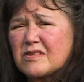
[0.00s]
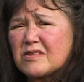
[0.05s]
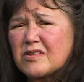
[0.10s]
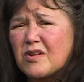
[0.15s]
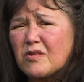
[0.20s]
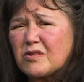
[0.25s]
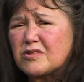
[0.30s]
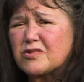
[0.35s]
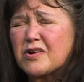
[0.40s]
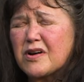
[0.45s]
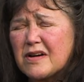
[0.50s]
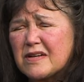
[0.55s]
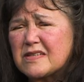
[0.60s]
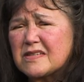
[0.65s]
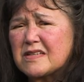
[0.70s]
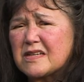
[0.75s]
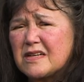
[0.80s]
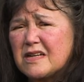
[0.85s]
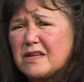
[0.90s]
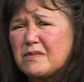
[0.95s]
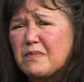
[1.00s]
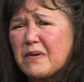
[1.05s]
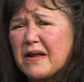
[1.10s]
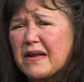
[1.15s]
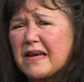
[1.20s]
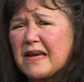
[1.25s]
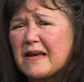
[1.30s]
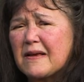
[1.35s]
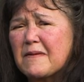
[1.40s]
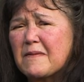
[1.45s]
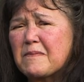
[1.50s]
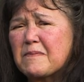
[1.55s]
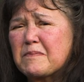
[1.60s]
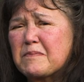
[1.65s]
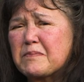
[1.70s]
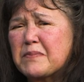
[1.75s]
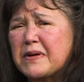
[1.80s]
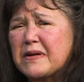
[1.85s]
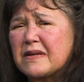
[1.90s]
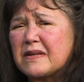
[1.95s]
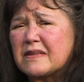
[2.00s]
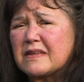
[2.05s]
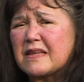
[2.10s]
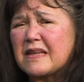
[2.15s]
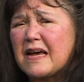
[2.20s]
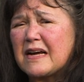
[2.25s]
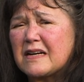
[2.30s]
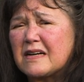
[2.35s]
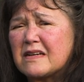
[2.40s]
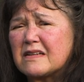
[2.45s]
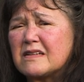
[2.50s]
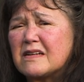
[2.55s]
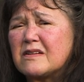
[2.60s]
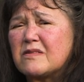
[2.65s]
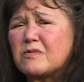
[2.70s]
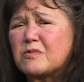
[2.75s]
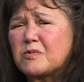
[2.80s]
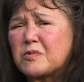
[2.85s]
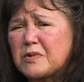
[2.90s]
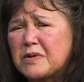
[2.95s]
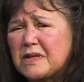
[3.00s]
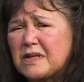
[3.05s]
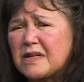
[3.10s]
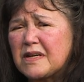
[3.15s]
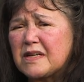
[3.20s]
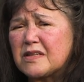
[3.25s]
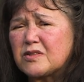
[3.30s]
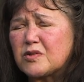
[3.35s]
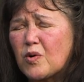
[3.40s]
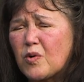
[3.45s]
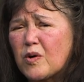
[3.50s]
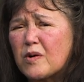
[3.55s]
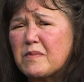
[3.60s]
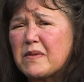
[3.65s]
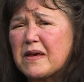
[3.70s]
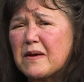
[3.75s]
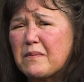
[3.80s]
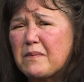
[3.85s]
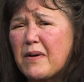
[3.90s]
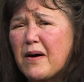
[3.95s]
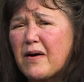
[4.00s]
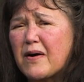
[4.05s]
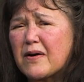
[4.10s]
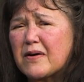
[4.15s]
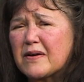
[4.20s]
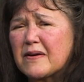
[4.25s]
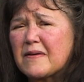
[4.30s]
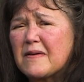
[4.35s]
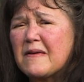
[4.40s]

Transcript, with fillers: Don't trust anybody, but that really tore me apart.